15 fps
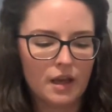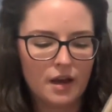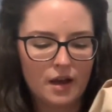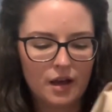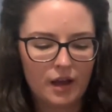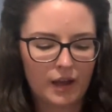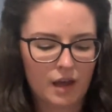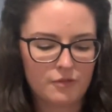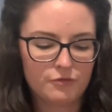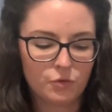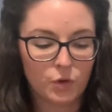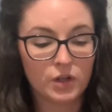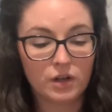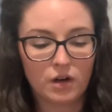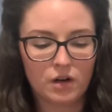I got
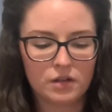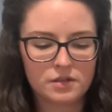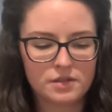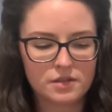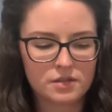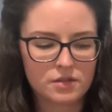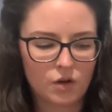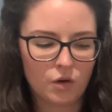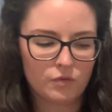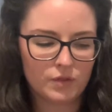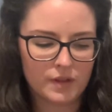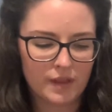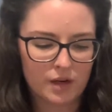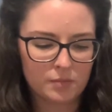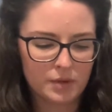4 yards, so hopefully
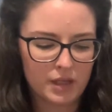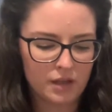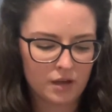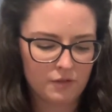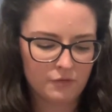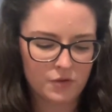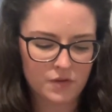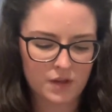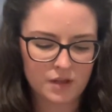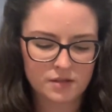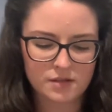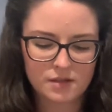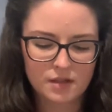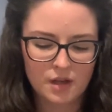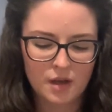that'll be enough for
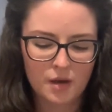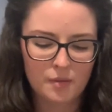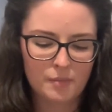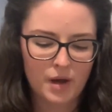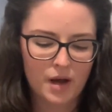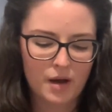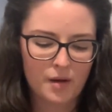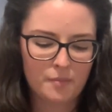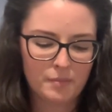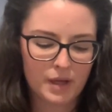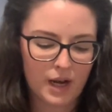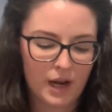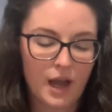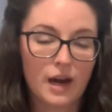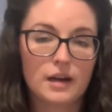this. But
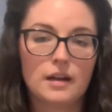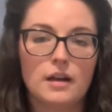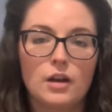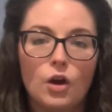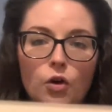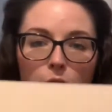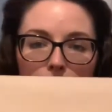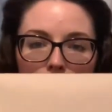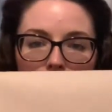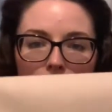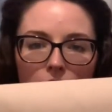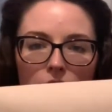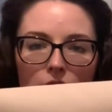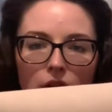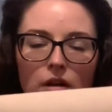I got it in an oatmeal
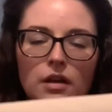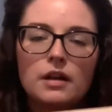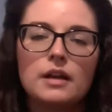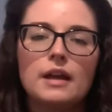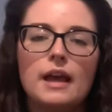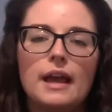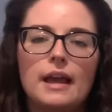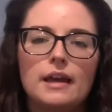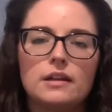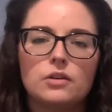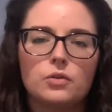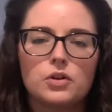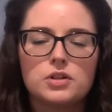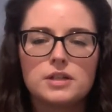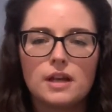color, and in
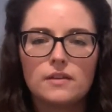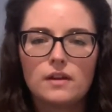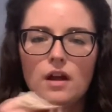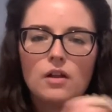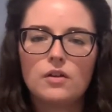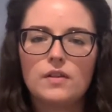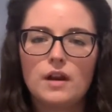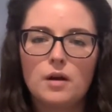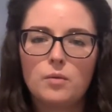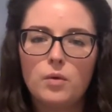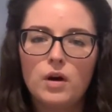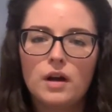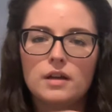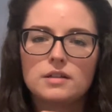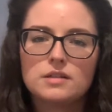order to get the color that I
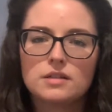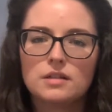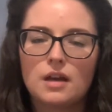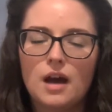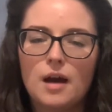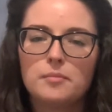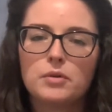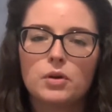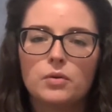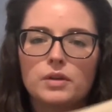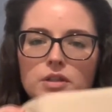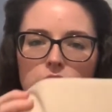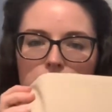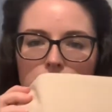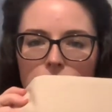want, I'm
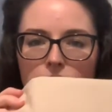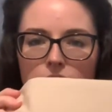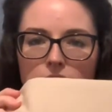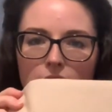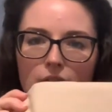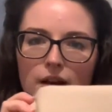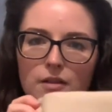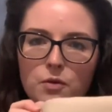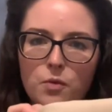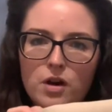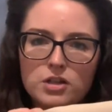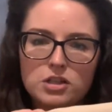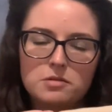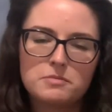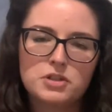going to dye it in the
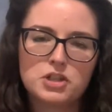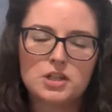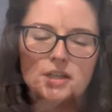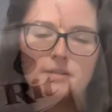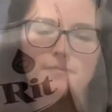washing machine.